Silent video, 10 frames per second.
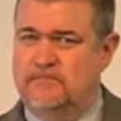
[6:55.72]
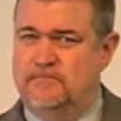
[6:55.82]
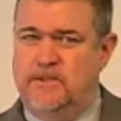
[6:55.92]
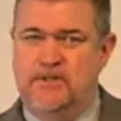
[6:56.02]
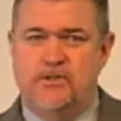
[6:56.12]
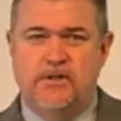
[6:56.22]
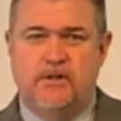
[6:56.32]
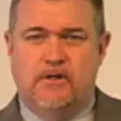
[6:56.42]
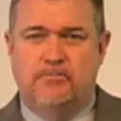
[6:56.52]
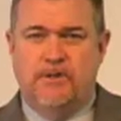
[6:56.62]
It means
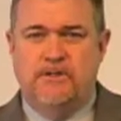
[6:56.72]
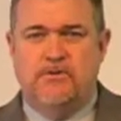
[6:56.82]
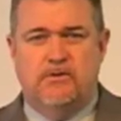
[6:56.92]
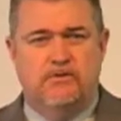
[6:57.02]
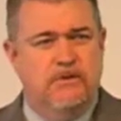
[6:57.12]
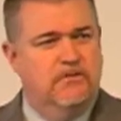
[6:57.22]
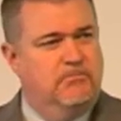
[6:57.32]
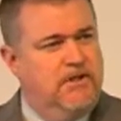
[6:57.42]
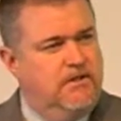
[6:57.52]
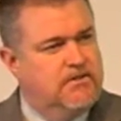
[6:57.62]
completion. It
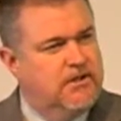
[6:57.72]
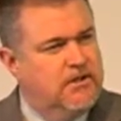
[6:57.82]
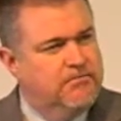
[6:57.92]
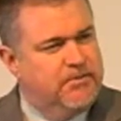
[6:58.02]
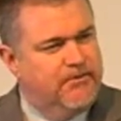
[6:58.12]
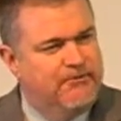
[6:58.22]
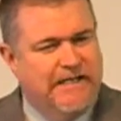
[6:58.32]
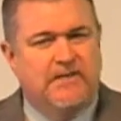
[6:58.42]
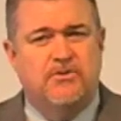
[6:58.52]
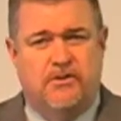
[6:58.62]
means
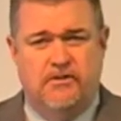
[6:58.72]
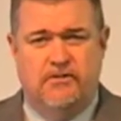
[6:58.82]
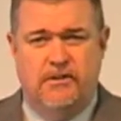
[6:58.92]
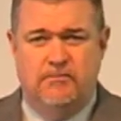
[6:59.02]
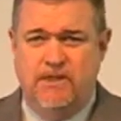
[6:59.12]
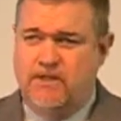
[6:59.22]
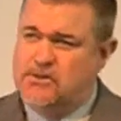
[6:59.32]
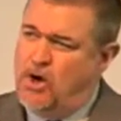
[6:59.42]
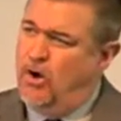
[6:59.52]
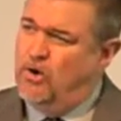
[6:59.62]
perfection. It
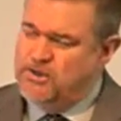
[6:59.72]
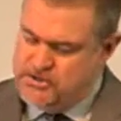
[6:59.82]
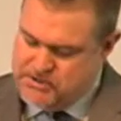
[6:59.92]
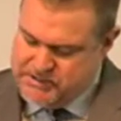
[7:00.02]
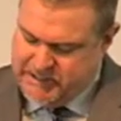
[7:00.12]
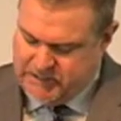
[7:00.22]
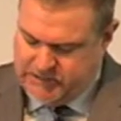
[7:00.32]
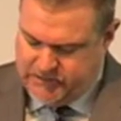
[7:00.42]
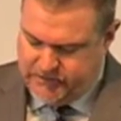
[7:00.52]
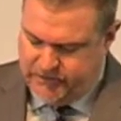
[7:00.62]
means all is
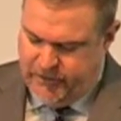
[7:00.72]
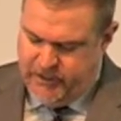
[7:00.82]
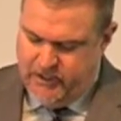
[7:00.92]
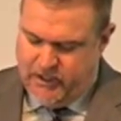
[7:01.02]
done.